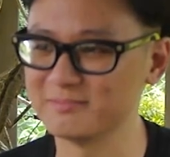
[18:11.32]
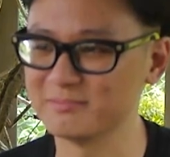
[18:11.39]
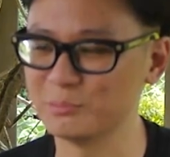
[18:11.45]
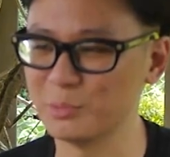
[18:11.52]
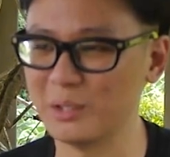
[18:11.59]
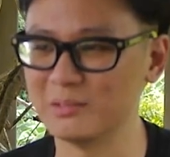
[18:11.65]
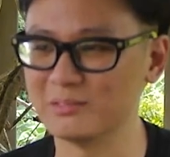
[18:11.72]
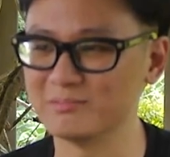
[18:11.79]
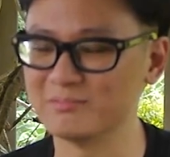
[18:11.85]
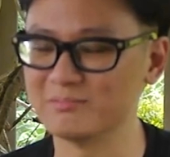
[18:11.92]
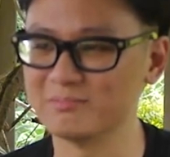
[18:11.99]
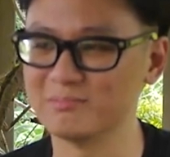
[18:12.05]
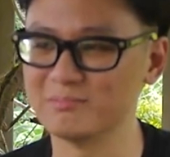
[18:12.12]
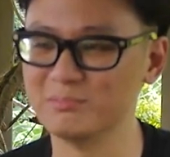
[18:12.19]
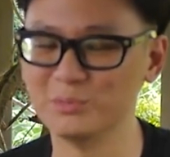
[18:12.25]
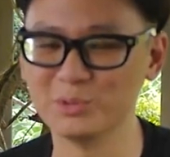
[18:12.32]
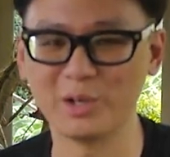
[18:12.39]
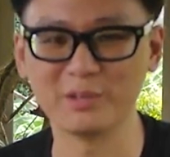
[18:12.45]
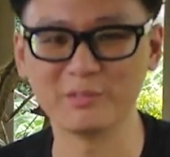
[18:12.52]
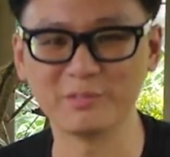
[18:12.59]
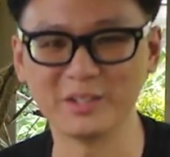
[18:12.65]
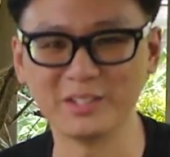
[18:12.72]
well,
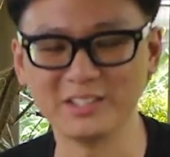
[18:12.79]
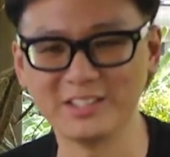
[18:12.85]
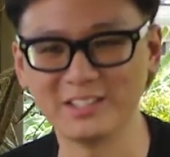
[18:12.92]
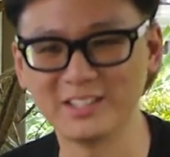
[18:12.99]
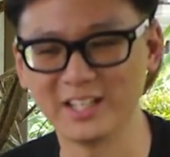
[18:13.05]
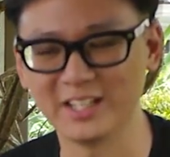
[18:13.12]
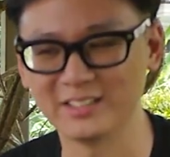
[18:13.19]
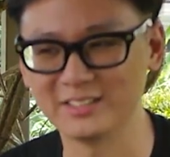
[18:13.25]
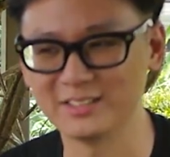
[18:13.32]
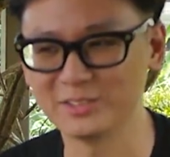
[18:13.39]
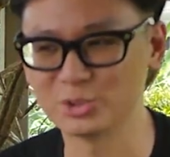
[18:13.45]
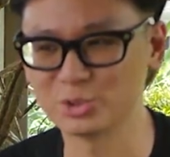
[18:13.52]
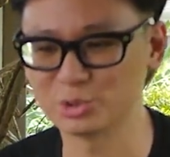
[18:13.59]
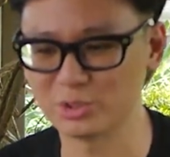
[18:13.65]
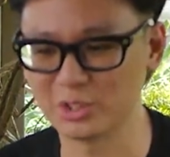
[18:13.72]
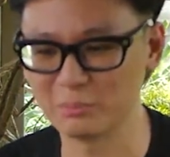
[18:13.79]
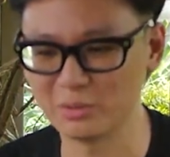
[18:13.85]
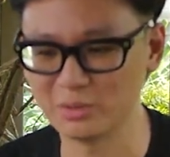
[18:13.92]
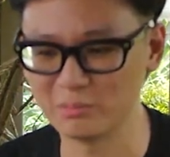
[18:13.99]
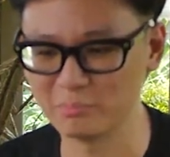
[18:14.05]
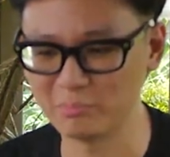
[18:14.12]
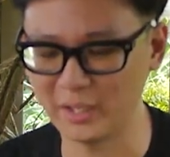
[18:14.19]
not really that
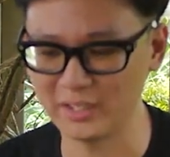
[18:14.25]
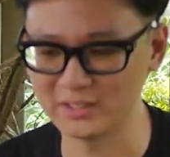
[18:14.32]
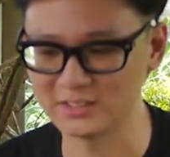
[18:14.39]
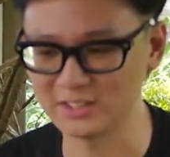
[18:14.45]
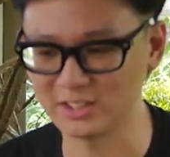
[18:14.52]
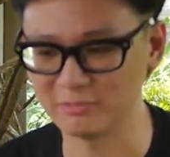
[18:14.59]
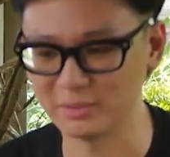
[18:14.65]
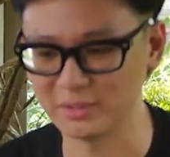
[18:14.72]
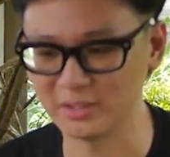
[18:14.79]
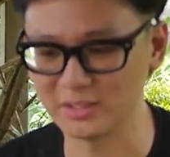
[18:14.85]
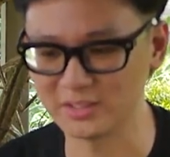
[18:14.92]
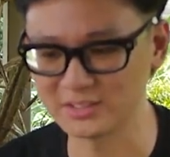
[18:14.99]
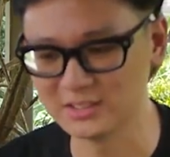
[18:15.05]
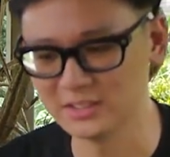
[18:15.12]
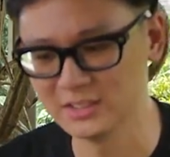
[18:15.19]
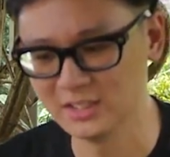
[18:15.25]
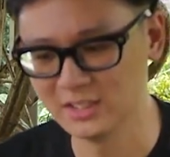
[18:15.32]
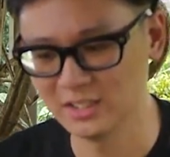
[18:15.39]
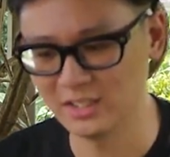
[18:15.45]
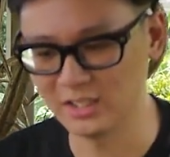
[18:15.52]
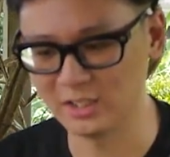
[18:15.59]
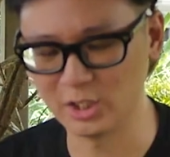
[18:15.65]
suitable by itself, because
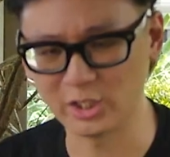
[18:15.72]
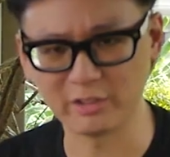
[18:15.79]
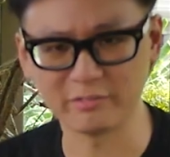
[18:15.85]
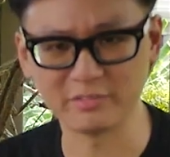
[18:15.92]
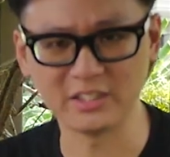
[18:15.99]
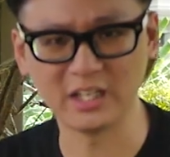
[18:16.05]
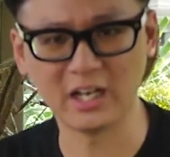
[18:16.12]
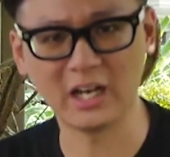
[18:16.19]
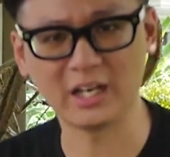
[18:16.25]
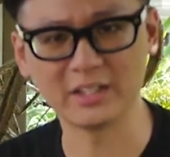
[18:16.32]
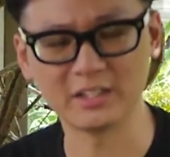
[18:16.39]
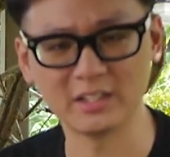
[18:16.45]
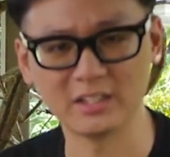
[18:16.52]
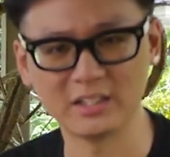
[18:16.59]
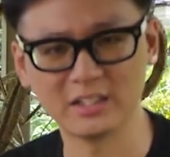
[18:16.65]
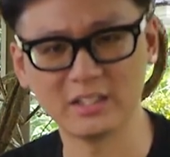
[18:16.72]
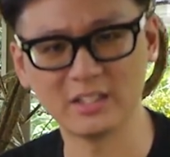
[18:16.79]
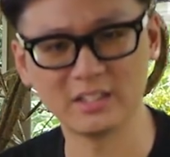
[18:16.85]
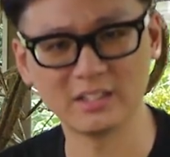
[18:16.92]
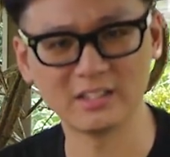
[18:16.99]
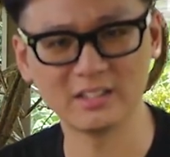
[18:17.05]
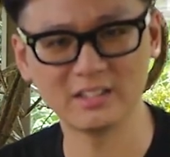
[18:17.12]
a lot of the
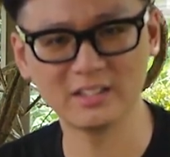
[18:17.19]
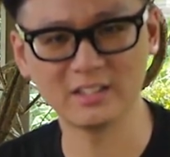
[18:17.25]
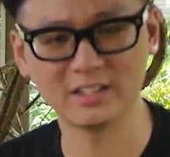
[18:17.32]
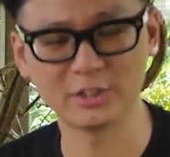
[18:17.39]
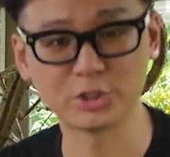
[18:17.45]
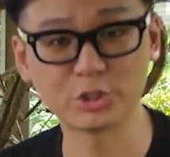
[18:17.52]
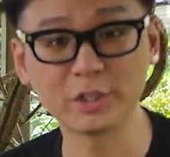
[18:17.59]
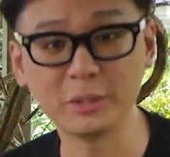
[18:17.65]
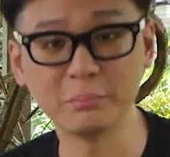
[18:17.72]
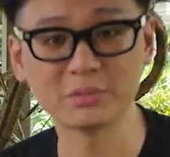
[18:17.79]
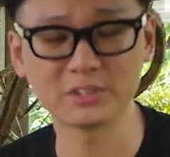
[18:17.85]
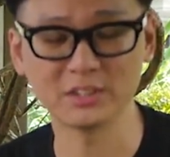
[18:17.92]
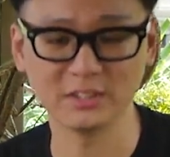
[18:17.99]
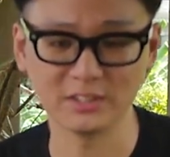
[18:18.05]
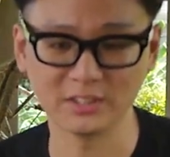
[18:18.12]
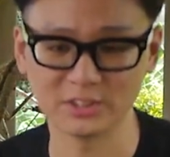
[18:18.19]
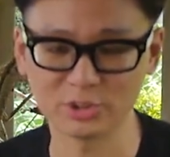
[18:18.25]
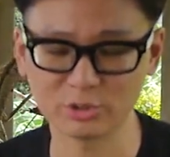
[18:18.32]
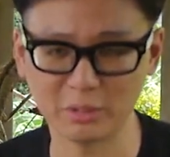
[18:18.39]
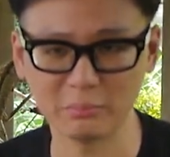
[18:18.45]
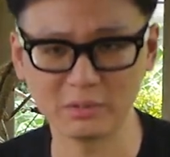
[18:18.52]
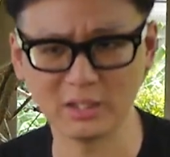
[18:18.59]
other trims in the
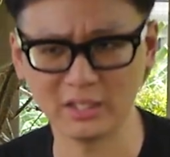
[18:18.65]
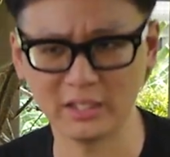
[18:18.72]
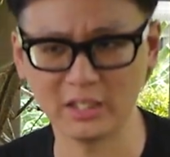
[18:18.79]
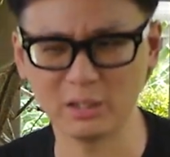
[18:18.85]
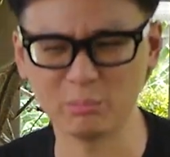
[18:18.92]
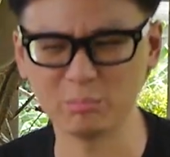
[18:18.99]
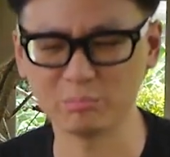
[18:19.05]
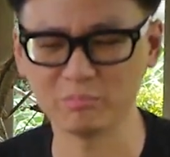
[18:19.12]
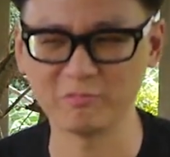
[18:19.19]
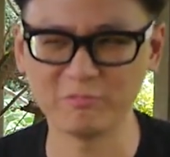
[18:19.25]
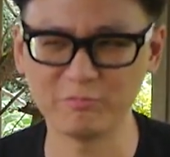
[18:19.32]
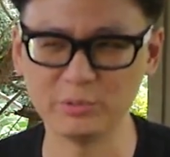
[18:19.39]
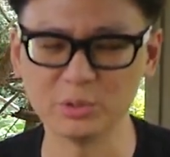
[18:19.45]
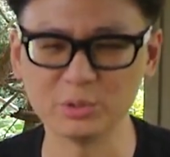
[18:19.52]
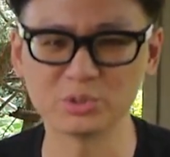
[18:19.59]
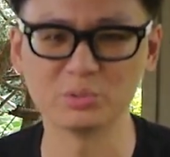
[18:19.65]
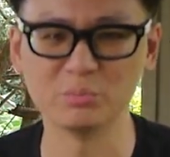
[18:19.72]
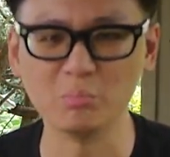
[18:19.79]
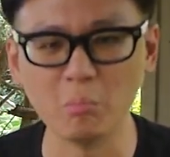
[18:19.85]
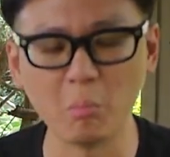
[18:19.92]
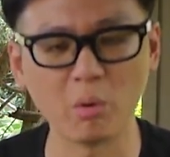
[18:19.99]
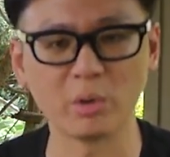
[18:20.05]
Scrambler lineup feels
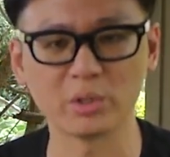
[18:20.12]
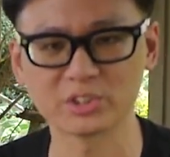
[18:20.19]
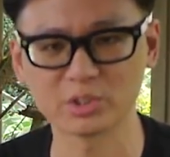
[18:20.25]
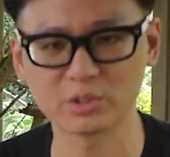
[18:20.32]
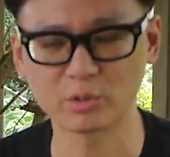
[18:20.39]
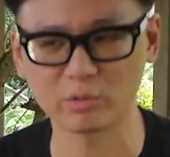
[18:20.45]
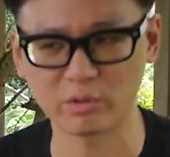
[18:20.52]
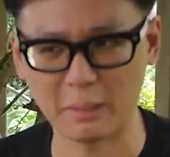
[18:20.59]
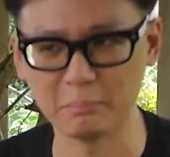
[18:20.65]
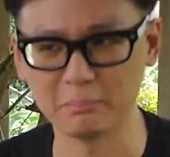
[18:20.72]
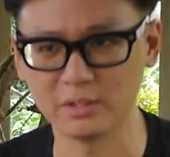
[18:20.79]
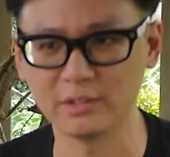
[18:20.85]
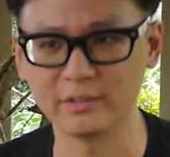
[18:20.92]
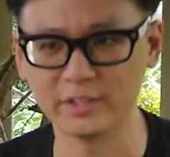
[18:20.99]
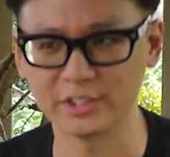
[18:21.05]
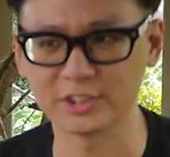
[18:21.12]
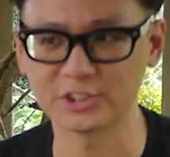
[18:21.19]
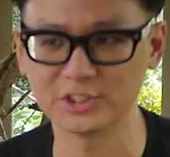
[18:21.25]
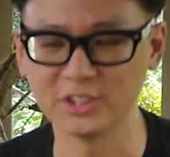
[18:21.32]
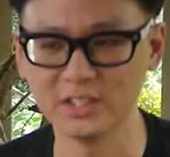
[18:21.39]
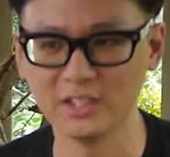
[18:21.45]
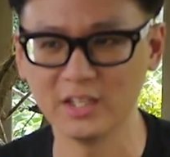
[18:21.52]
more
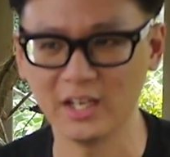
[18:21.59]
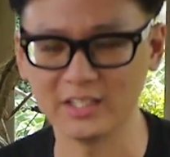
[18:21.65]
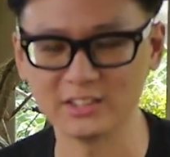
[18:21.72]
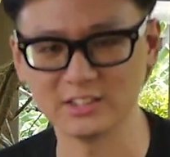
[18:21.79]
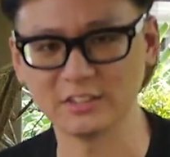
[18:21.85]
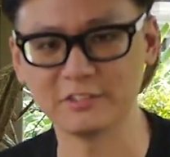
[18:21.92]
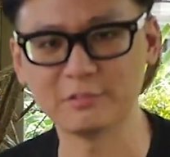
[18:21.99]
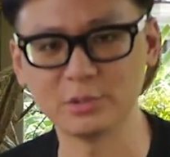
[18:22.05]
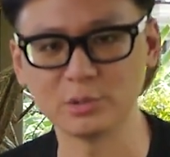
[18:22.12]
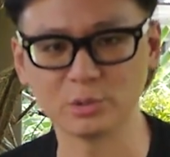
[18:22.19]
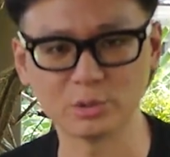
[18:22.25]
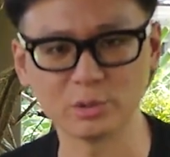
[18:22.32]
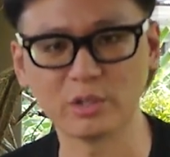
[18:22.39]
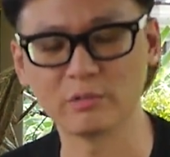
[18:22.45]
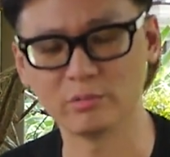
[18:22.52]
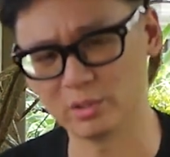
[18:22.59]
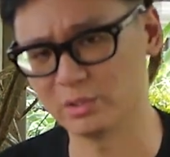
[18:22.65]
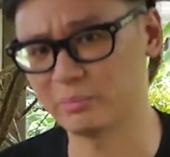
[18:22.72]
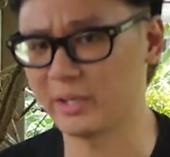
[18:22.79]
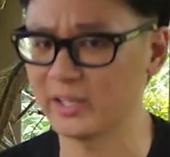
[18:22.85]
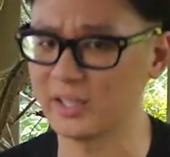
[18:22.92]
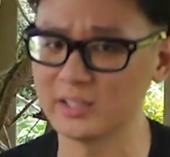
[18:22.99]
scramblerish, as if you took a road
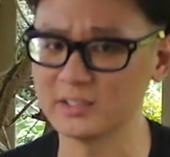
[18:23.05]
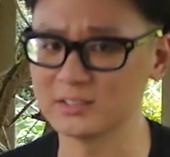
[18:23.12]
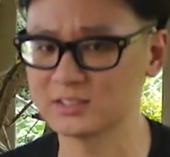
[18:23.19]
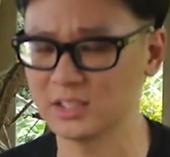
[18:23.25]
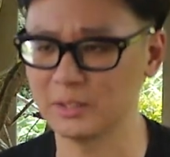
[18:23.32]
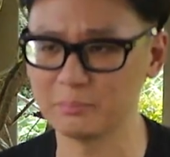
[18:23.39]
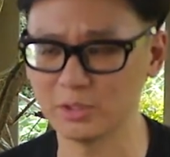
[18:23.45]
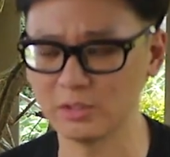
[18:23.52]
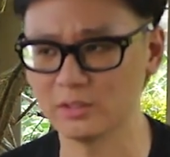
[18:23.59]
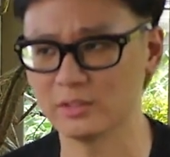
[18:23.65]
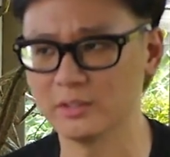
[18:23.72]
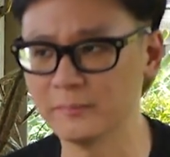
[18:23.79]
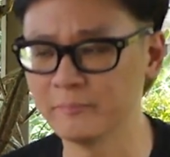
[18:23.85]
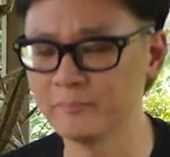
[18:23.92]
bike and then slapped on